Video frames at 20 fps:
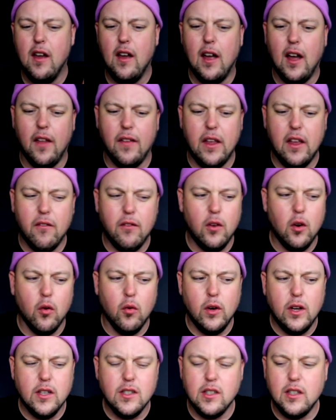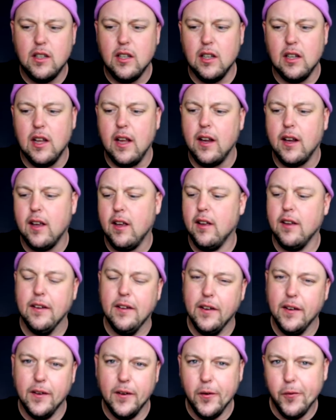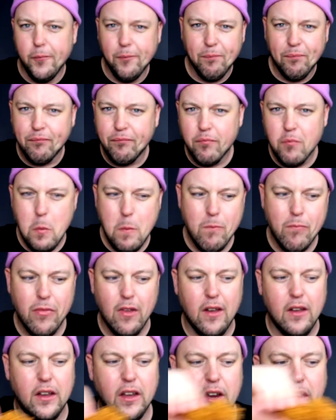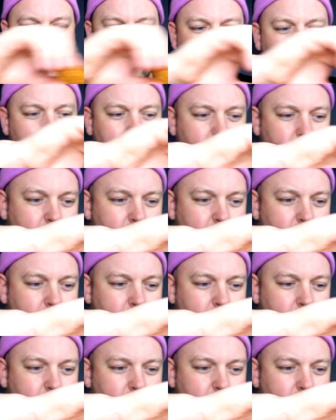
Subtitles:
and they have no reason to, like, you know,